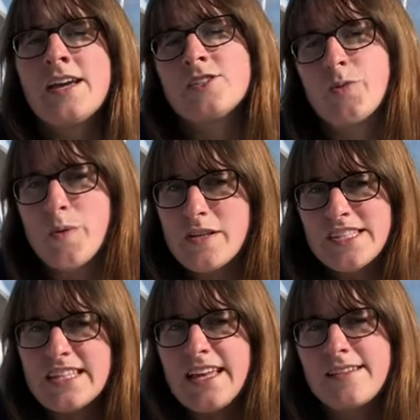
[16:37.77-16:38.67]
So we will
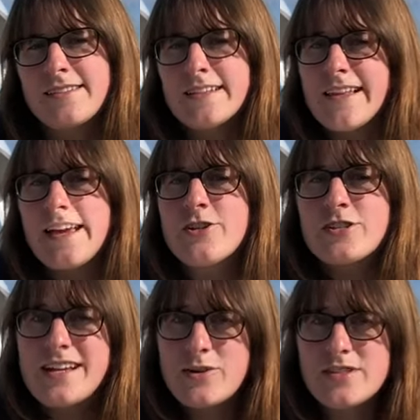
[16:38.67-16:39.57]
see that a little later
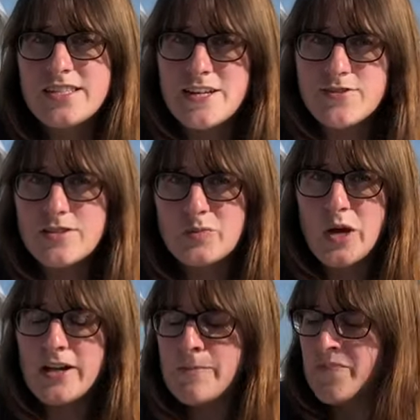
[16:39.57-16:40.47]
downstairs as
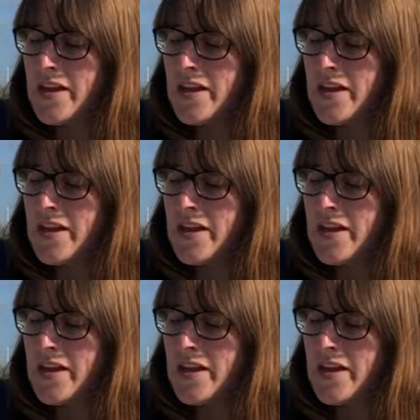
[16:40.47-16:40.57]
well.